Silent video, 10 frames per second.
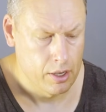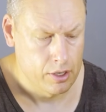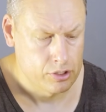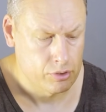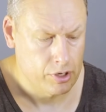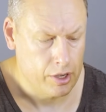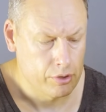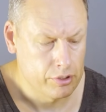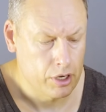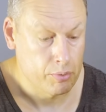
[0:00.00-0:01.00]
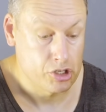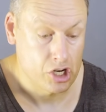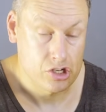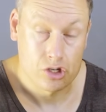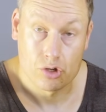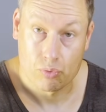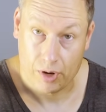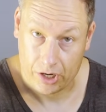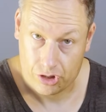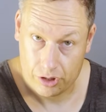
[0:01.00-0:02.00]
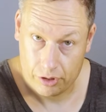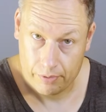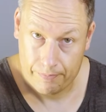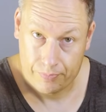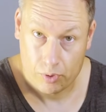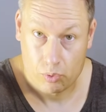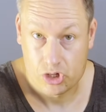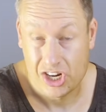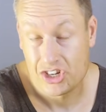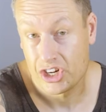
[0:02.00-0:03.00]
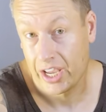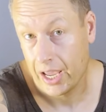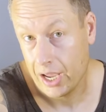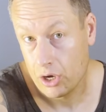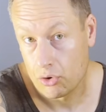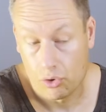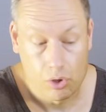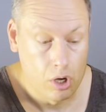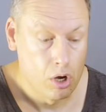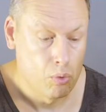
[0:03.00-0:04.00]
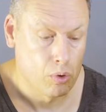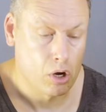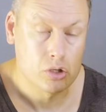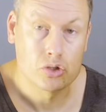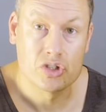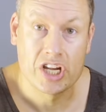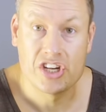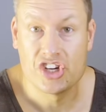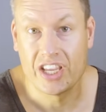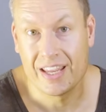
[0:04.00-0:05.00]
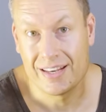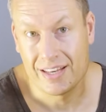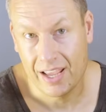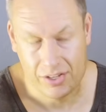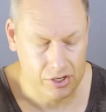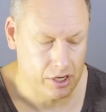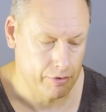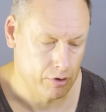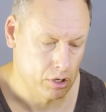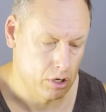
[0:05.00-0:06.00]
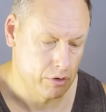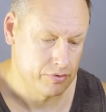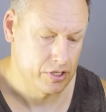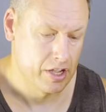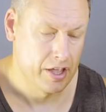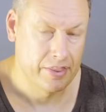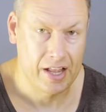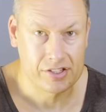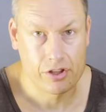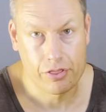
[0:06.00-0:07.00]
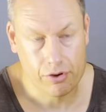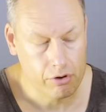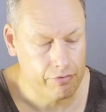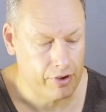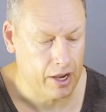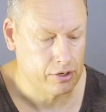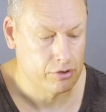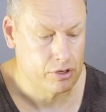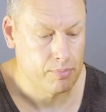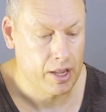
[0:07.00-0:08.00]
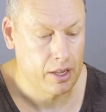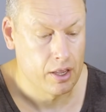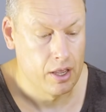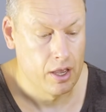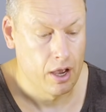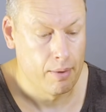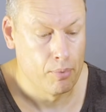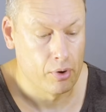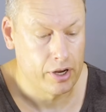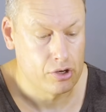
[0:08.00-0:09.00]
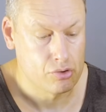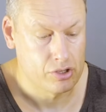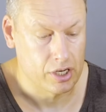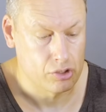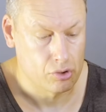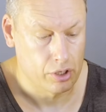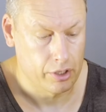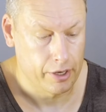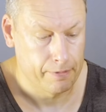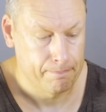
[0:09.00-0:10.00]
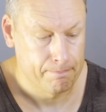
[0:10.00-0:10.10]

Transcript: So not only are we changing direction, we're changing angle, we're also changing intensity of our curves. That's a third factor to make a more interesting trunk line.